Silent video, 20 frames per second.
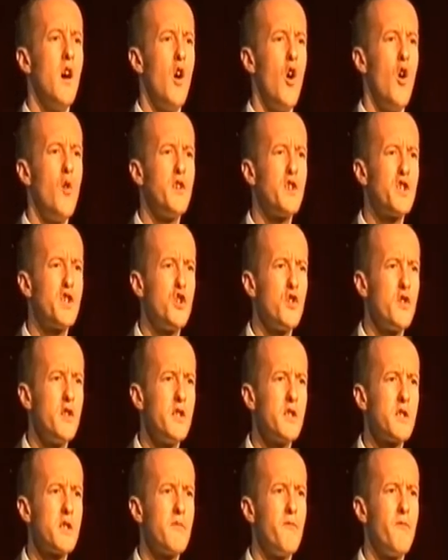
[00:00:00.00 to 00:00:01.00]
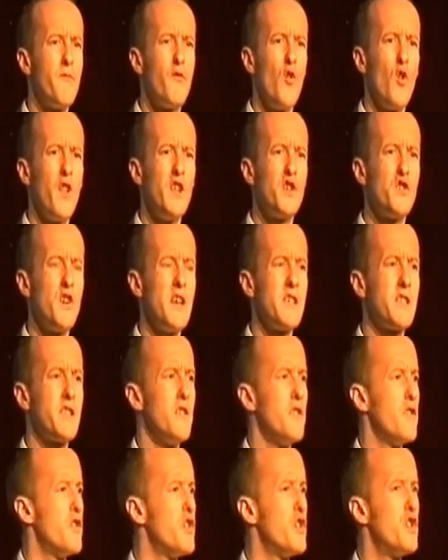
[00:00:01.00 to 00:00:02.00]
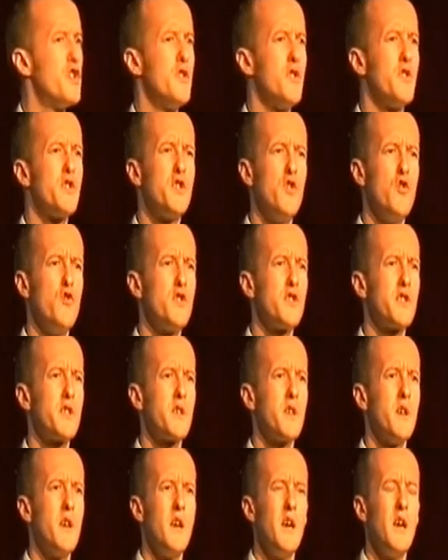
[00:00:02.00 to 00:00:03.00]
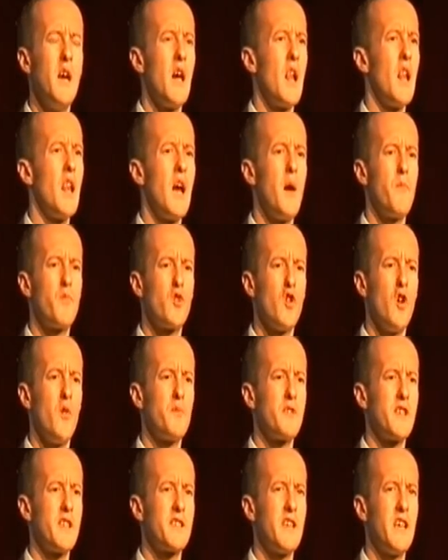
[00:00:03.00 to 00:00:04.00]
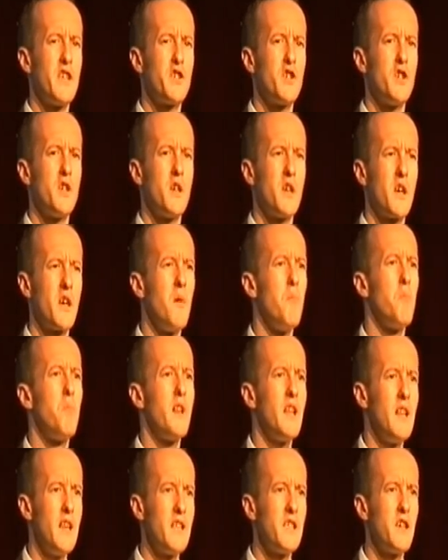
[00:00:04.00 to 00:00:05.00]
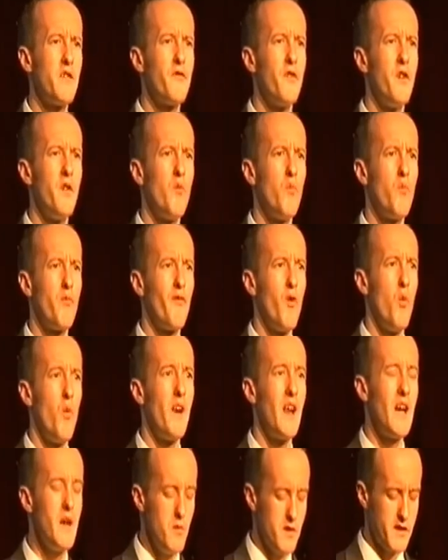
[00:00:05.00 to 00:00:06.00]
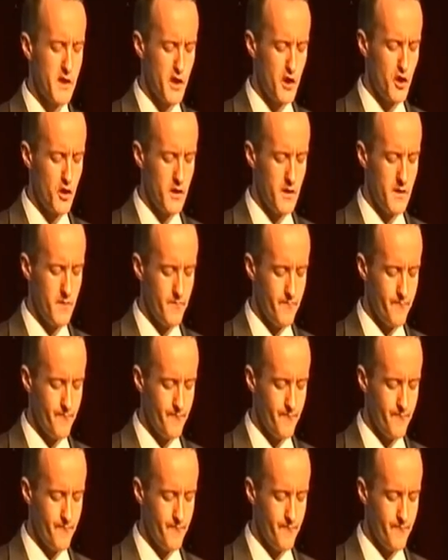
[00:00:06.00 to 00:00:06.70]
All the students fully dressed in their suits, laptops, etc., completely different from when I was a student.